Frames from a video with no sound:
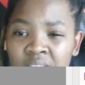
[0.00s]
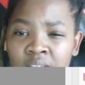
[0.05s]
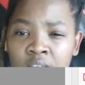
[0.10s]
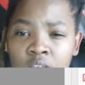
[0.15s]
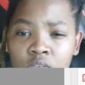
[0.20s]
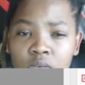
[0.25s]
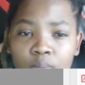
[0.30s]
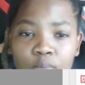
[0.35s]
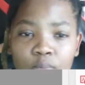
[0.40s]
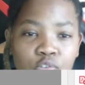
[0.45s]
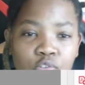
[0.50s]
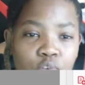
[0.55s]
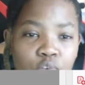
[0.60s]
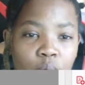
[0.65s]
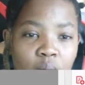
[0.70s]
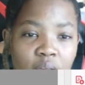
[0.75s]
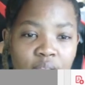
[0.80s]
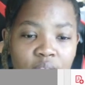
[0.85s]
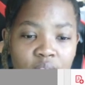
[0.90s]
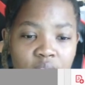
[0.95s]
So I'm not sure
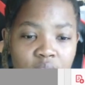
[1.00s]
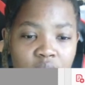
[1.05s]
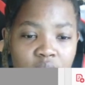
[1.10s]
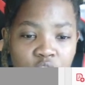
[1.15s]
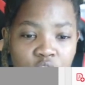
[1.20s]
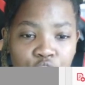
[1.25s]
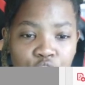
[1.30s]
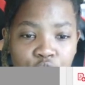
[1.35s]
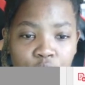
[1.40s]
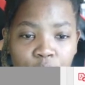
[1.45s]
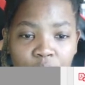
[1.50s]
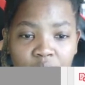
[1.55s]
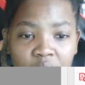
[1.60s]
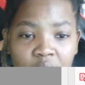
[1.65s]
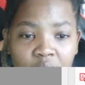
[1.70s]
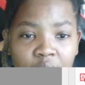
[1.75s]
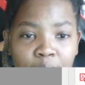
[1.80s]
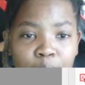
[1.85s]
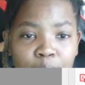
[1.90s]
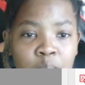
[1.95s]
why that isn't showing
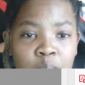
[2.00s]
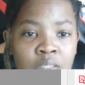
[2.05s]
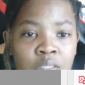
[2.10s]
up.